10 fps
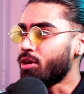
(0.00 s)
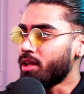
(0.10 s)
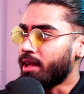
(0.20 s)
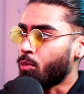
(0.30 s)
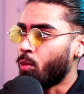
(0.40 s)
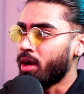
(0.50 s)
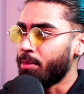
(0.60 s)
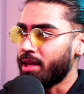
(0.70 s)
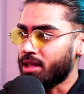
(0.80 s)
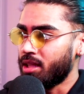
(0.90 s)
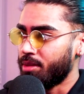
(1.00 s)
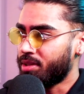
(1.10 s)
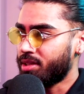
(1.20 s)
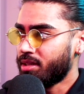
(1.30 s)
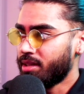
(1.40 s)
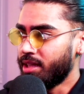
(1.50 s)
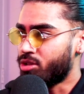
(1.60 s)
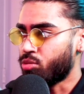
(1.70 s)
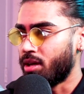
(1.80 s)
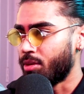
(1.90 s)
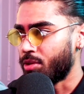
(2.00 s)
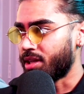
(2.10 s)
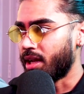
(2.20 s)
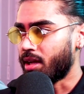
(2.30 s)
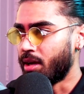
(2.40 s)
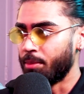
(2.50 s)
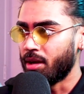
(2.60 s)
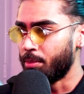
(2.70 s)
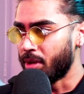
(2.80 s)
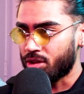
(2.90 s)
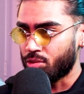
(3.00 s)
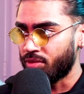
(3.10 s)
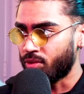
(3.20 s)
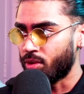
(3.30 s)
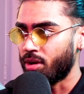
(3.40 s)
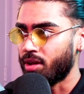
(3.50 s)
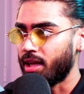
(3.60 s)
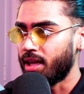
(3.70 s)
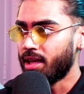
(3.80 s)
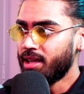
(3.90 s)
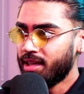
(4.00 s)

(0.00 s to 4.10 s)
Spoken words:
they were like 1 minute clips. Each one was like a minute 24 and all that.